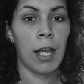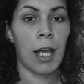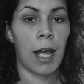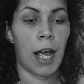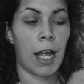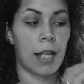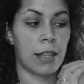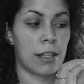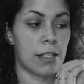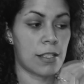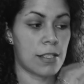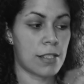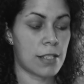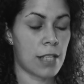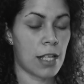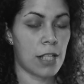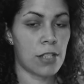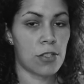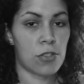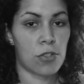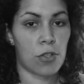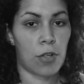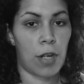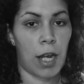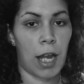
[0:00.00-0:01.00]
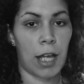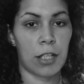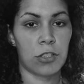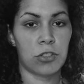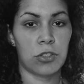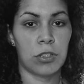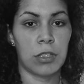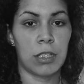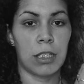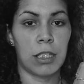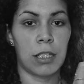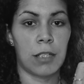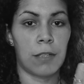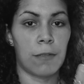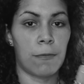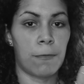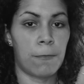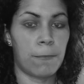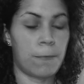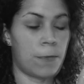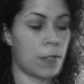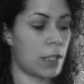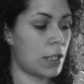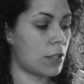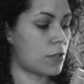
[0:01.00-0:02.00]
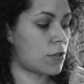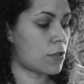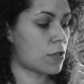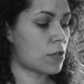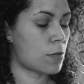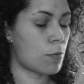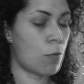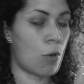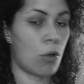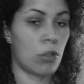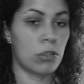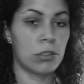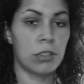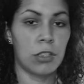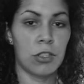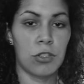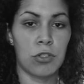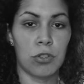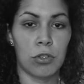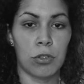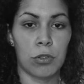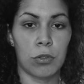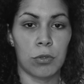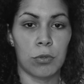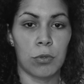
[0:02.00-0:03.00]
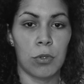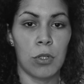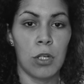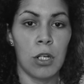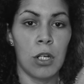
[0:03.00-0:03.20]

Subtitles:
and the sensor actually feeds a small digital